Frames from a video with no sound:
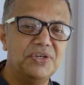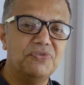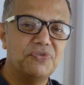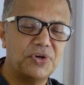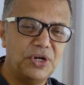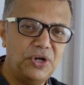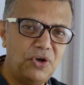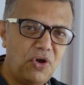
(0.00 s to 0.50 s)

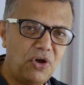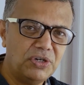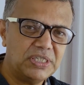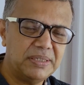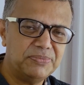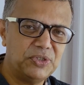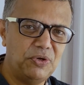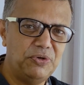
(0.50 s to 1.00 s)
For a
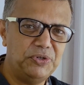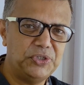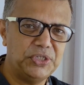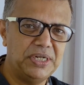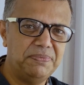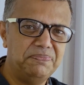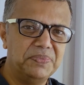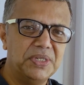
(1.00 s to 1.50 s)
long-term
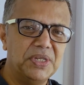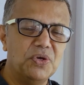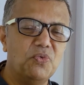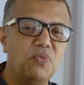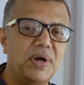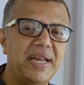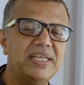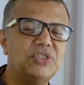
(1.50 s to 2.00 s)
solution,
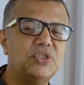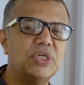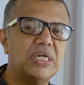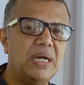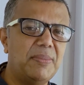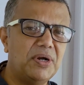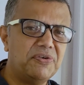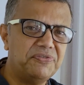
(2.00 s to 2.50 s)
one has to
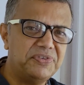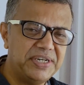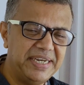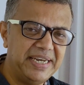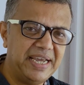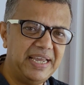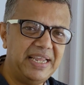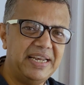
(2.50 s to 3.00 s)
come out of
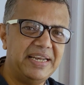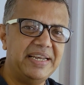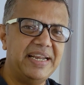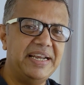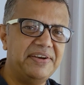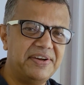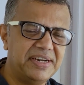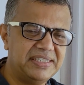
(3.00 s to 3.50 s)
denial and
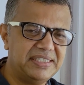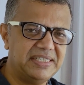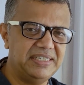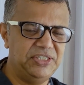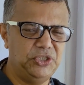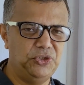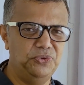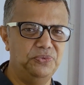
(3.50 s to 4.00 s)
address the
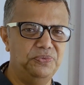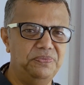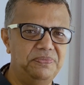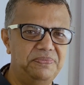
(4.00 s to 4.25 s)
issue.